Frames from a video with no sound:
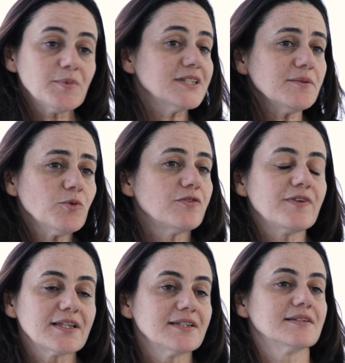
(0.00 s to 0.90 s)
Placebo
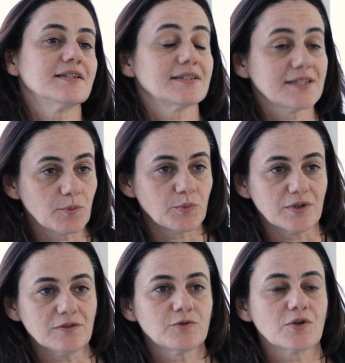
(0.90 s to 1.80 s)
effect is an
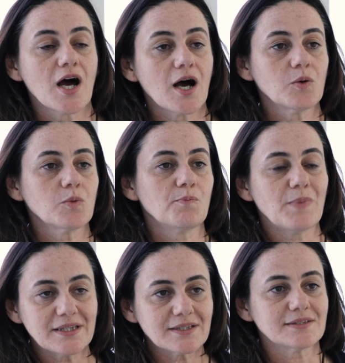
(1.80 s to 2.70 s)
example for how
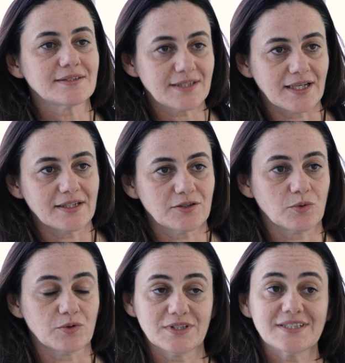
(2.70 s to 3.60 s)
mental state
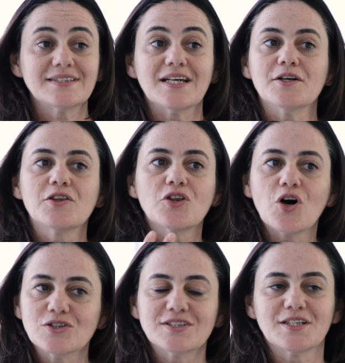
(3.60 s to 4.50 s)
or
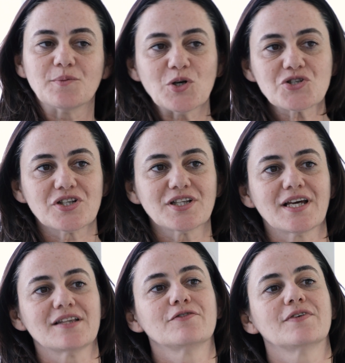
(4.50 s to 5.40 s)
thoughts and emotion
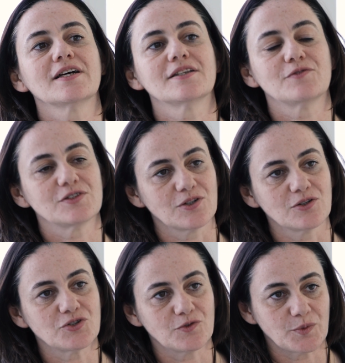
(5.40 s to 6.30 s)
can affect the
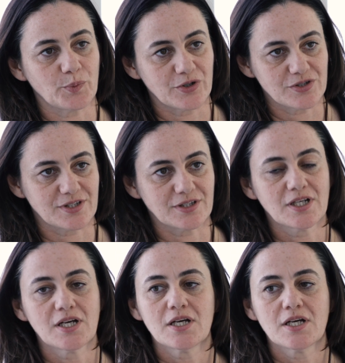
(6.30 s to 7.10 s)
physiology of the person.